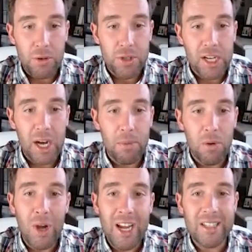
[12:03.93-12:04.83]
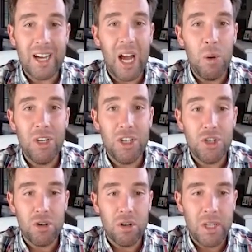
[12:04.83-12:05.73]
there's a couple ways I would
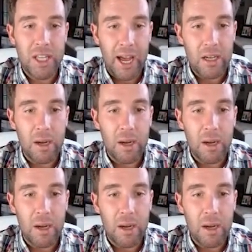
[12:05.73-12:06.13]
determine that.